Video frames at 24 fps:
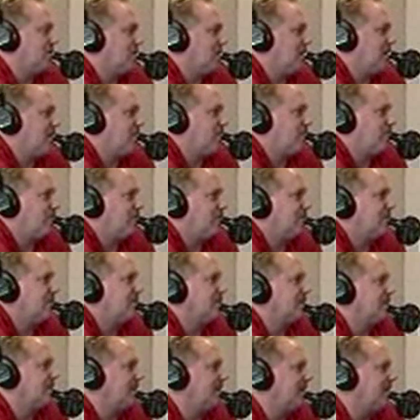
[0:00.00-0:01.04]
major life
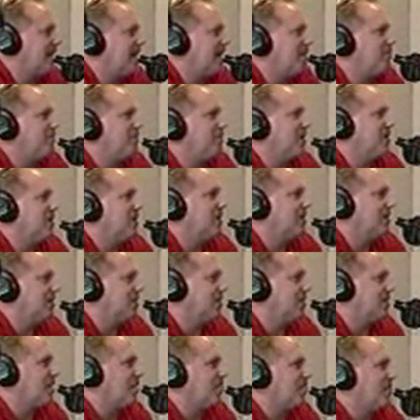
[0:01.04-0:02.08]
events. You got married. You
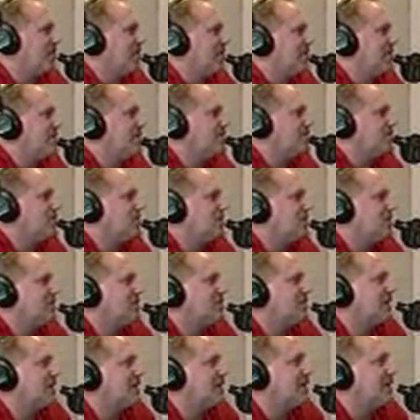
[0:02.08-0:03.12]
just got married, so you want to
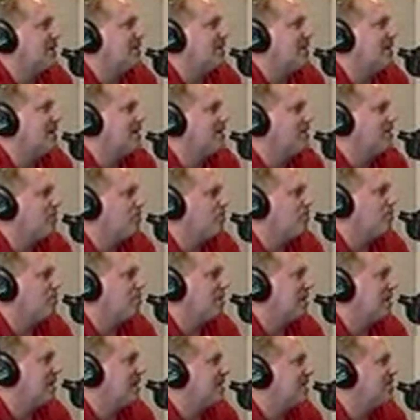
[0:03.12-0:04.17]
settle down and have your own
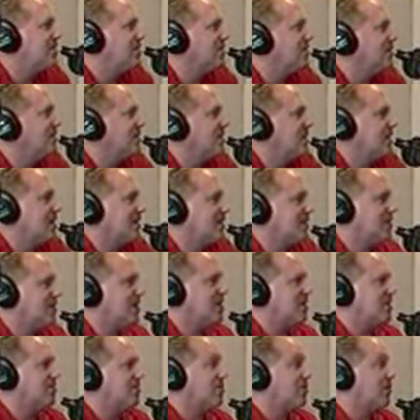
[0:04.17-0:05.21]
place. You just had a
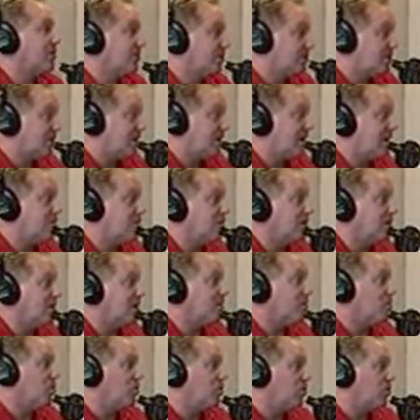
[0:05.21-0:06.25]
child or another child, or you
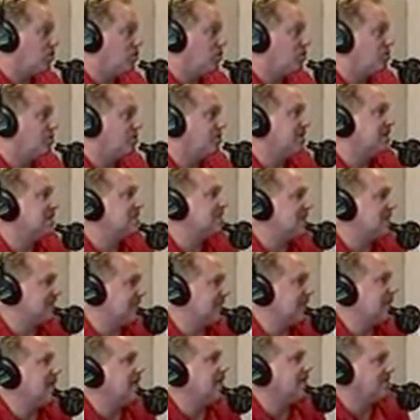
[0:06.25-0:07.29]
need more room, things
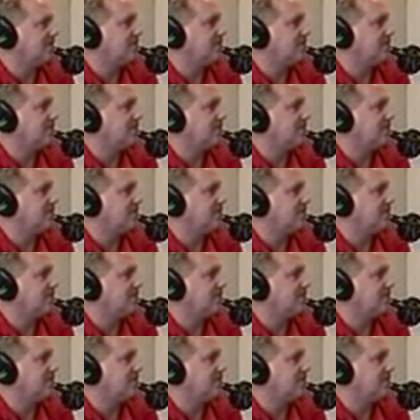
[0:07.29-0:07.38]
like